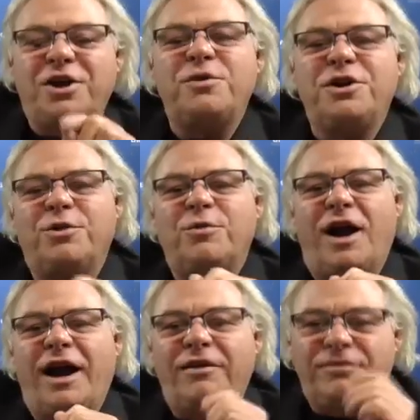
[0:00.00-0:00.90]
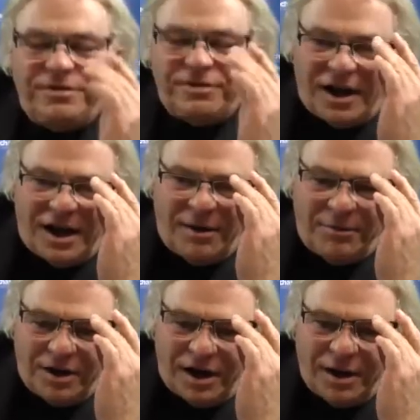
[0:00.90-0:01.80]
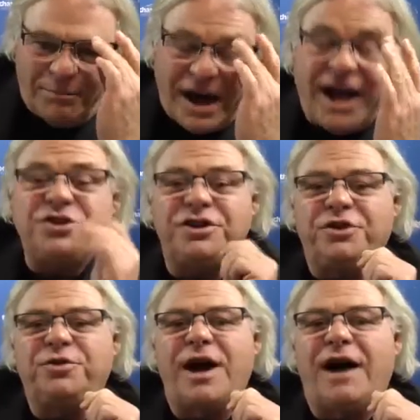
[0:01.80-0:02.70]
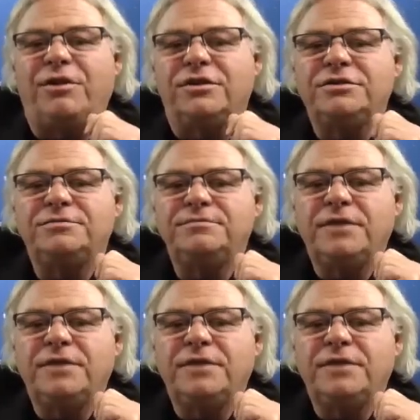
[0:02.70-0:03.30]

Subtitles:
and your wife, are passionate travelers.